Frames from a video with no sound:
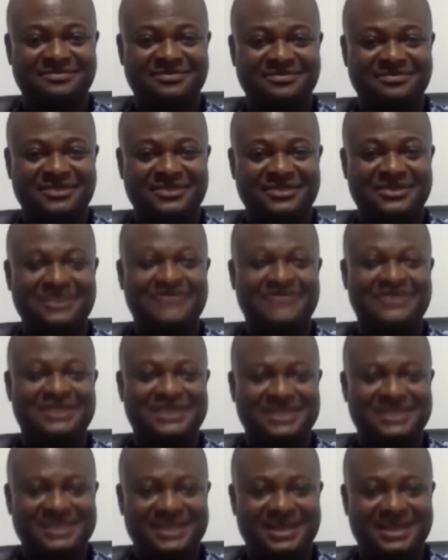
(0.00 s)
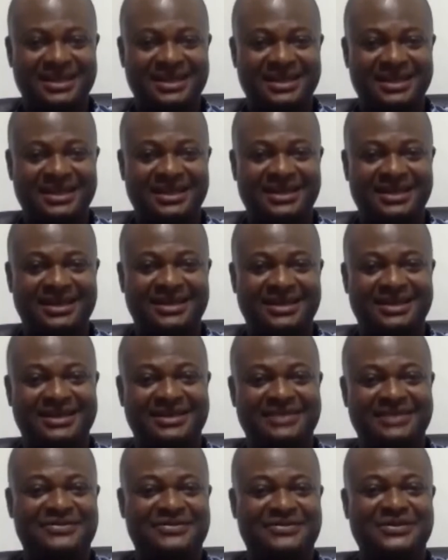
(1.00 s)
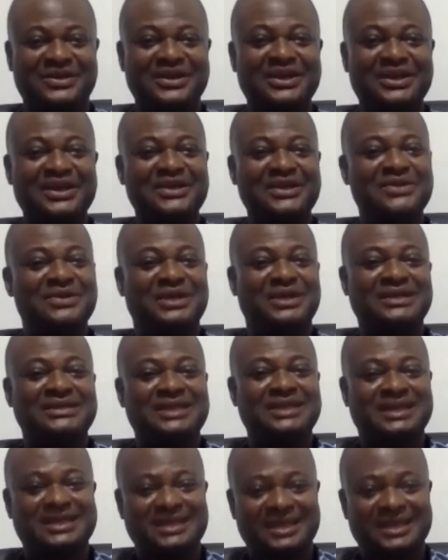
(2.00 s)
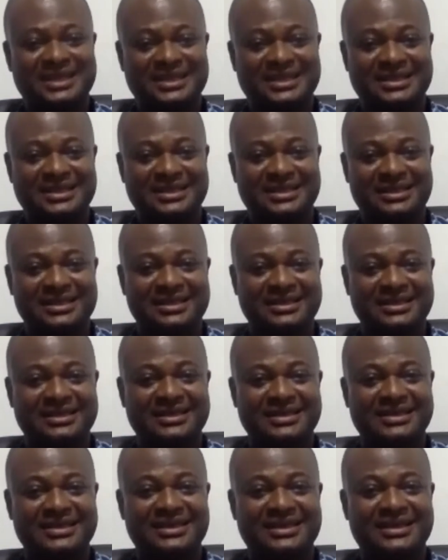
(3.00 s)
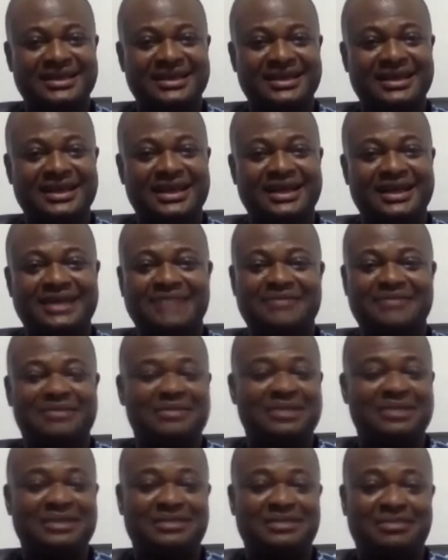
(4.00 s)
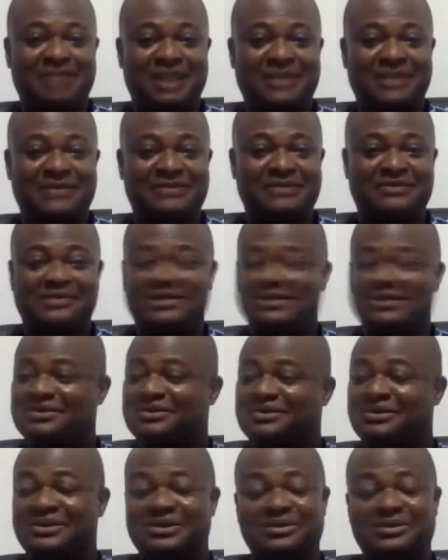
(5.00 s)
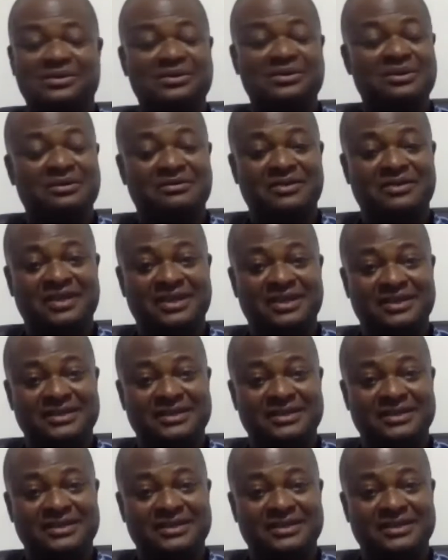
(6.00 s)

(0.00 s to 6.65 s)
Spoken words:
So the vision is there. You can take it any day and implement a part of it or the whole of it.